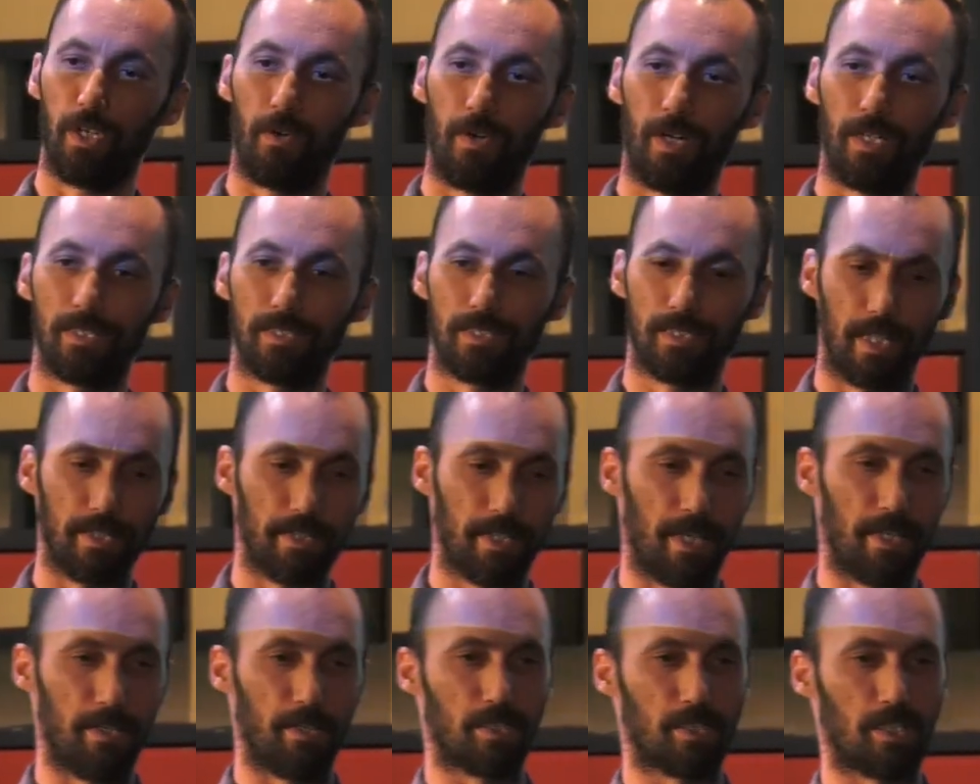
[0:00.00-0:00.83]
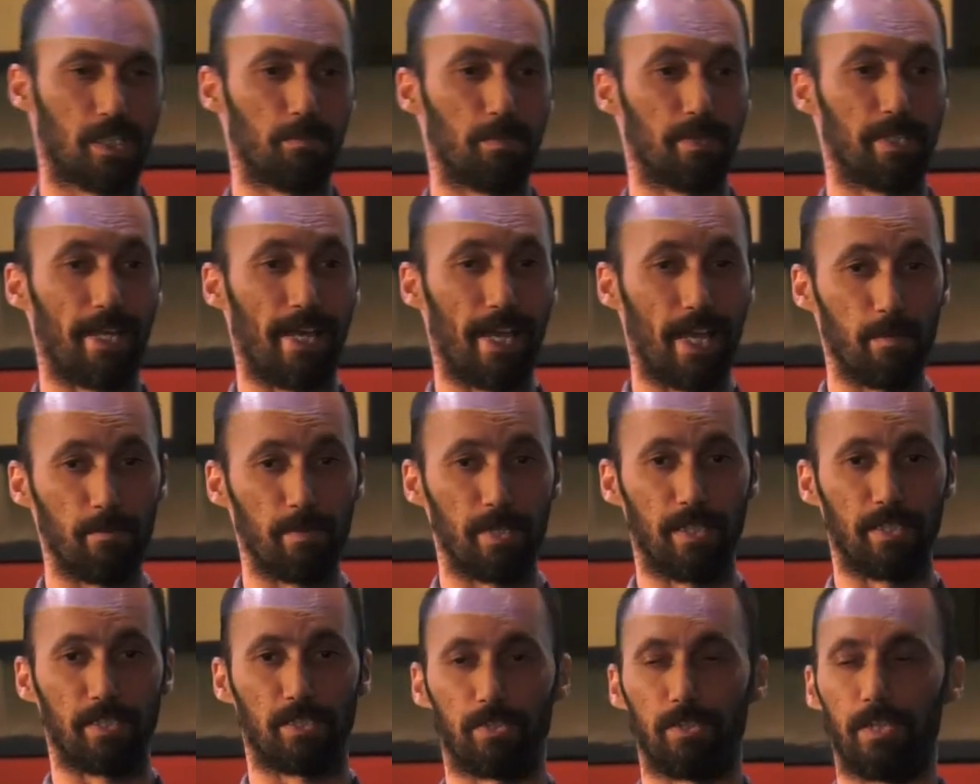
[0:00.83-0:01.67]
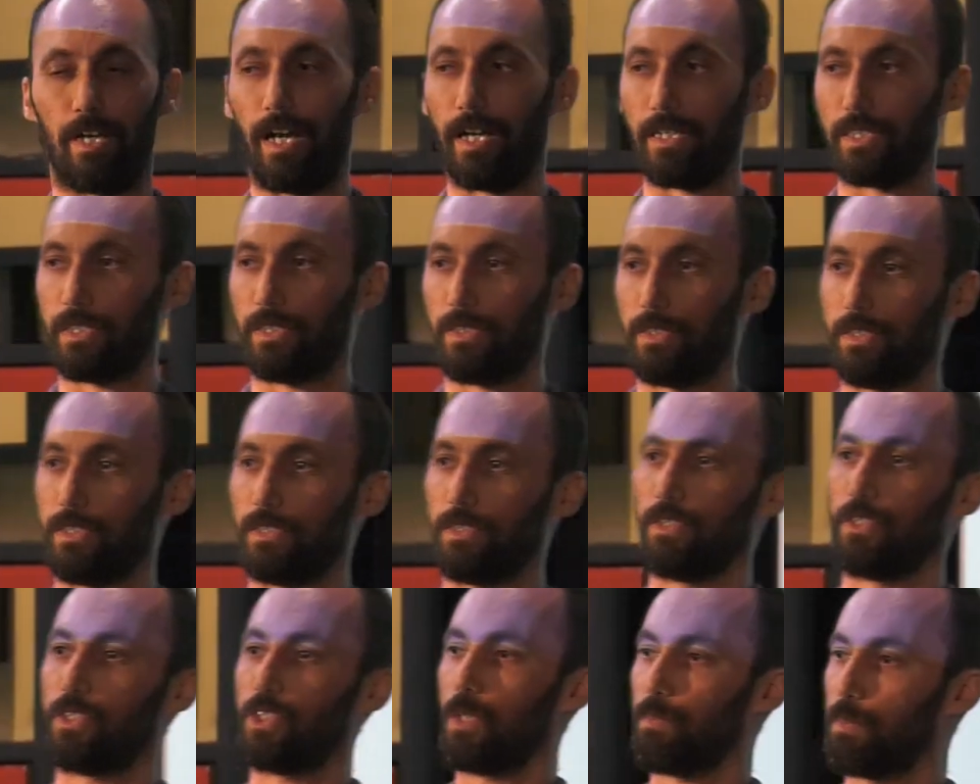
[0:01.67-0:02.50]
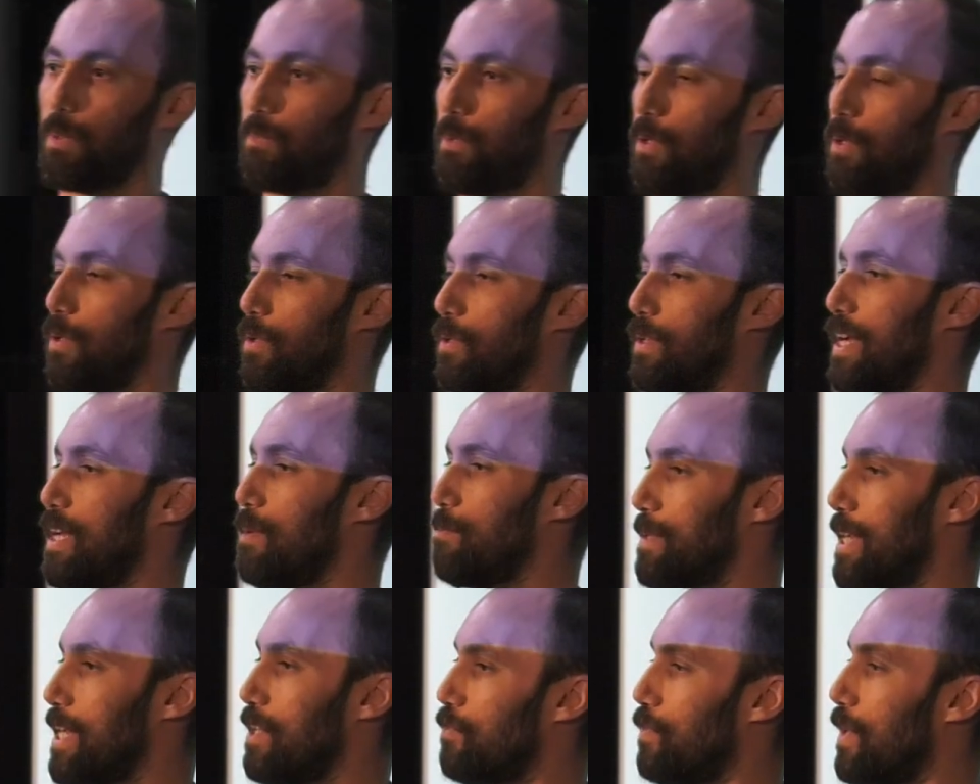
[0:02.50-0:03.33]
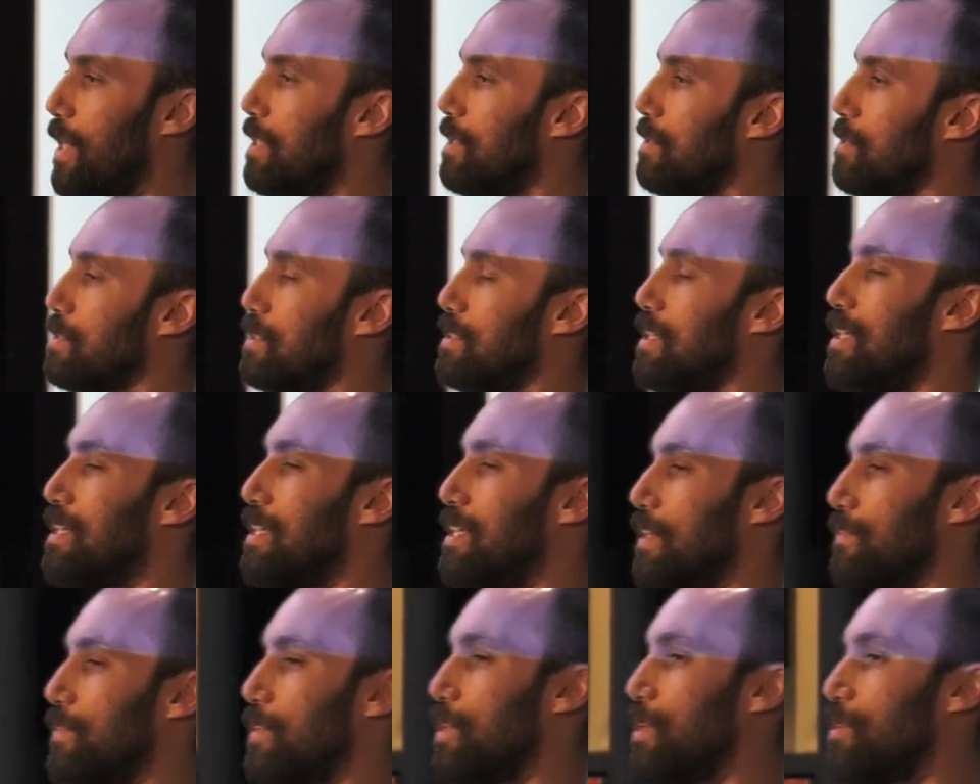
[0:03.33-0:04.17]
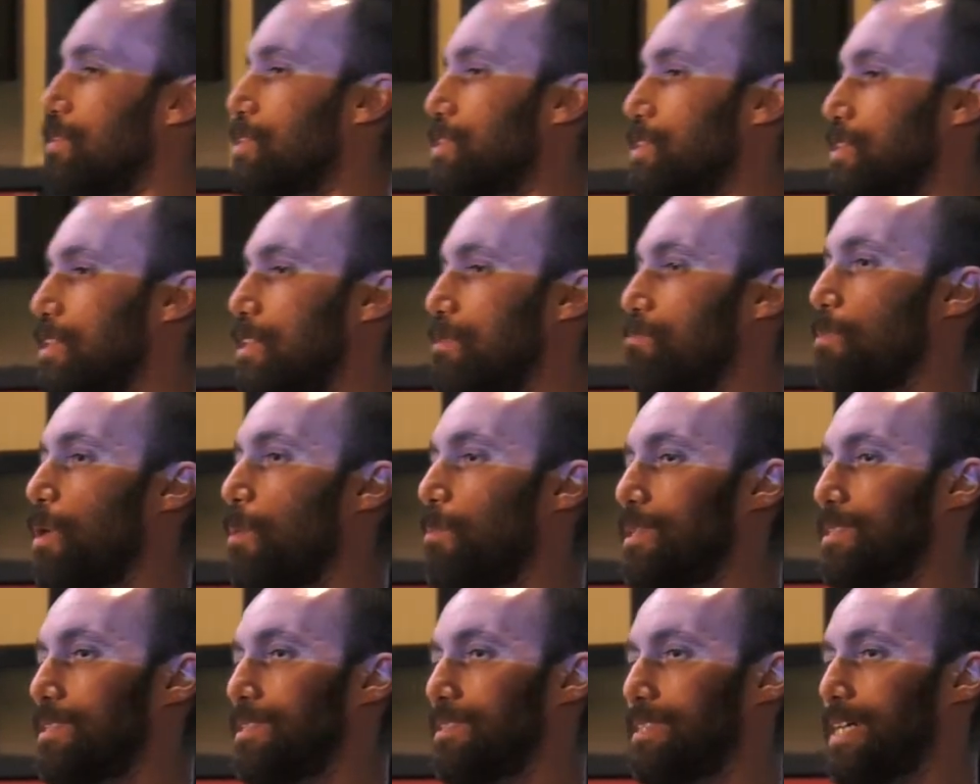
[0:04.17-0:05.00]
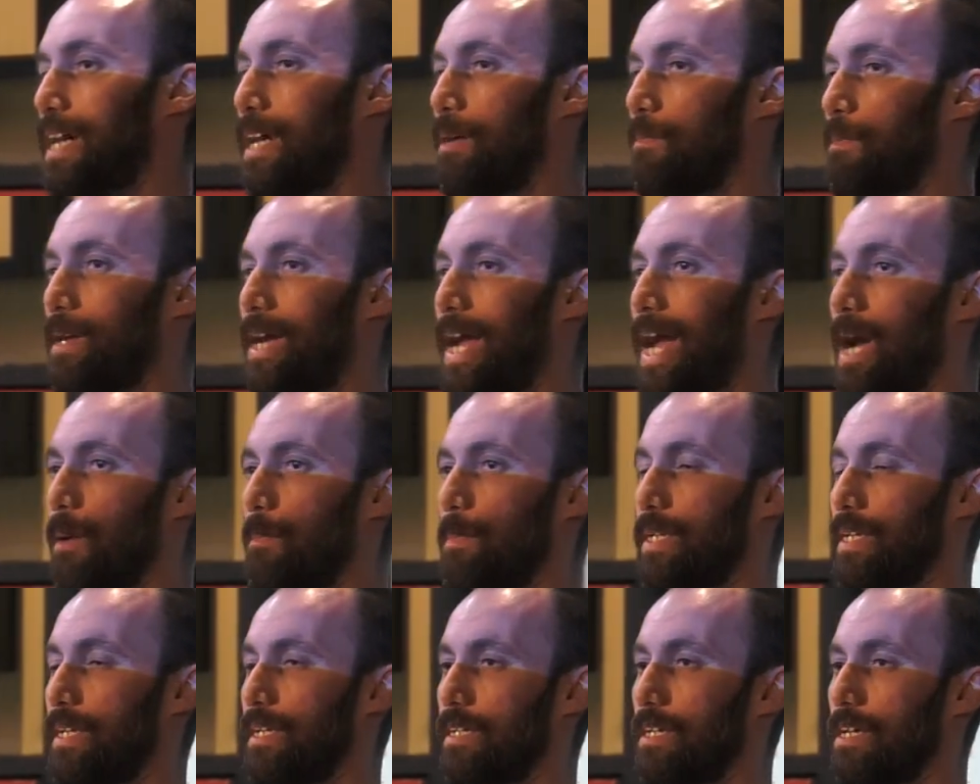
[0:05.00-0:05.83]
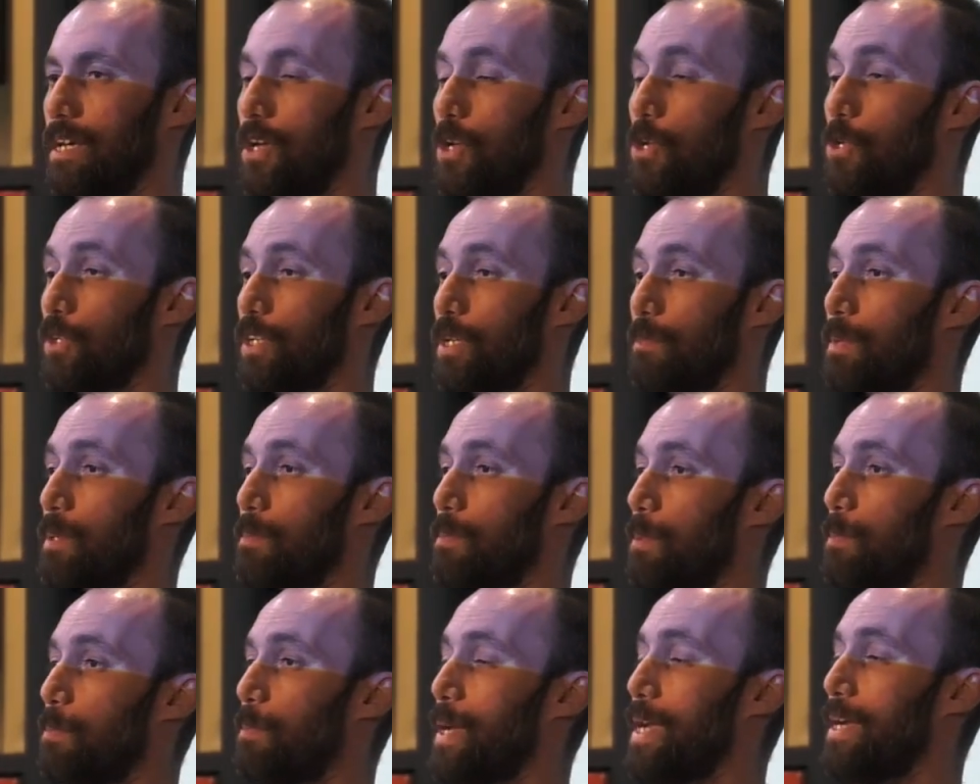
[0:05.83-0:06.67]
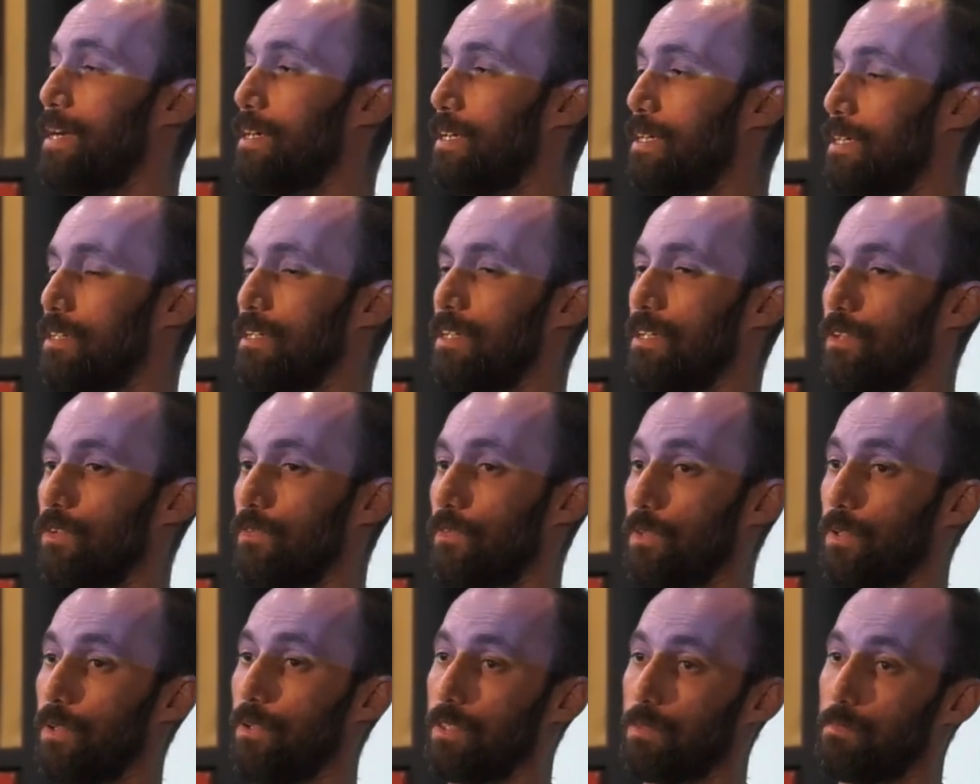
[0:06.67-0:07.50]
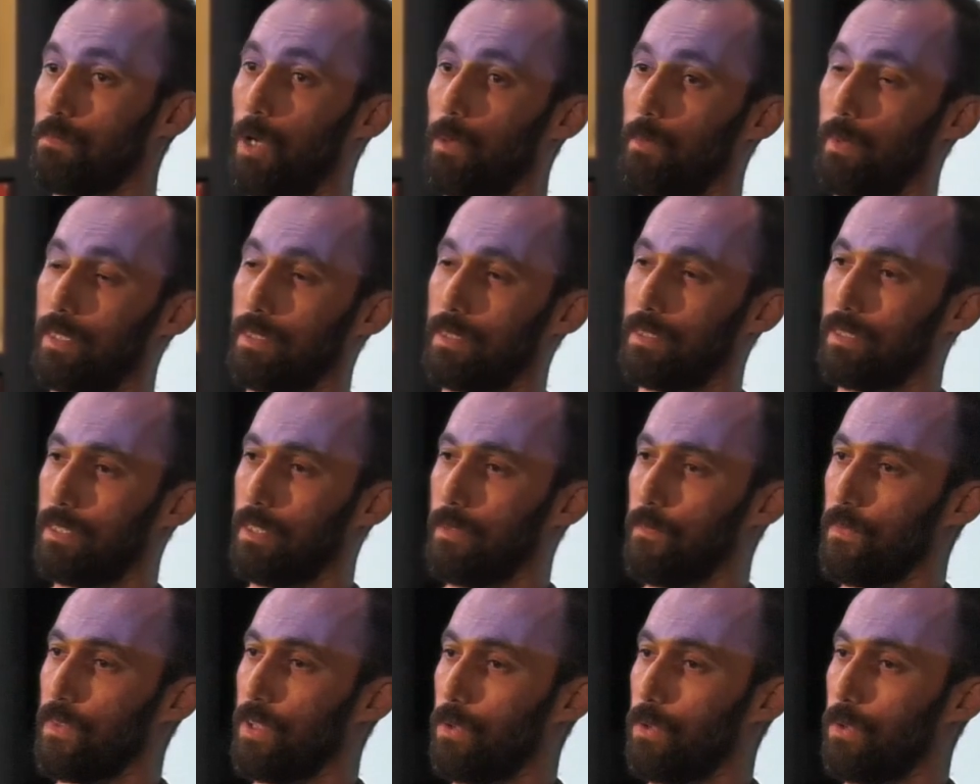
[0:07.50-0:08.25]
know on Sunday there's going to be the Emmys or the Oscars or Super Bowl or NBA Finals, if you know certain moments in time are happening, you can be prepared for those moments.